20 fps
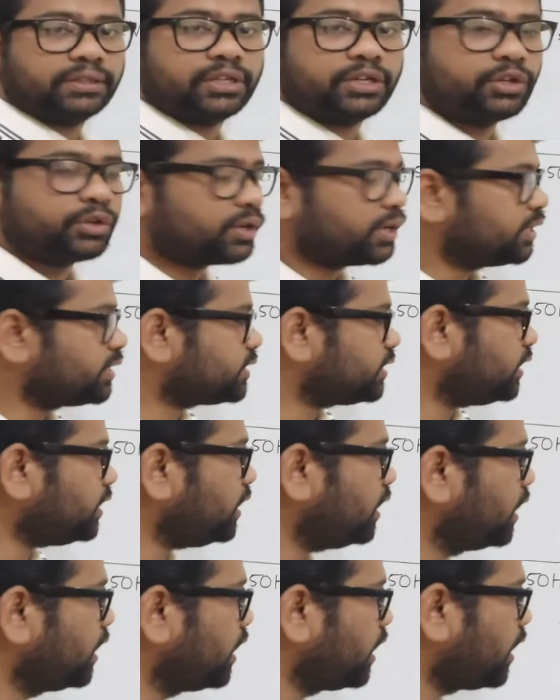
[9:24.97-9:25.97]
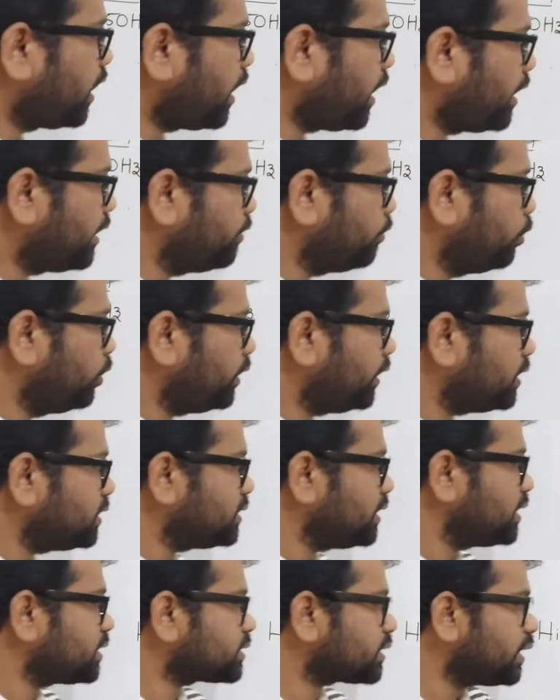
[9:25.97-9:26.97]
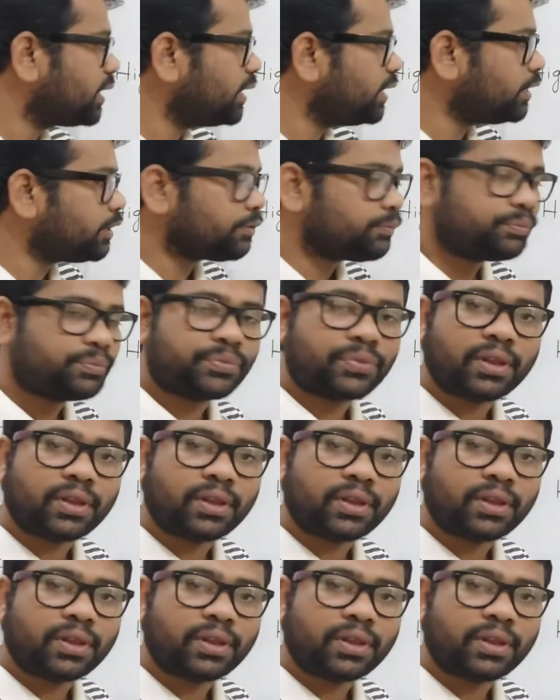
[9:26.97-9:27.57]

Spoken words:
Either you can send high voltage, less current,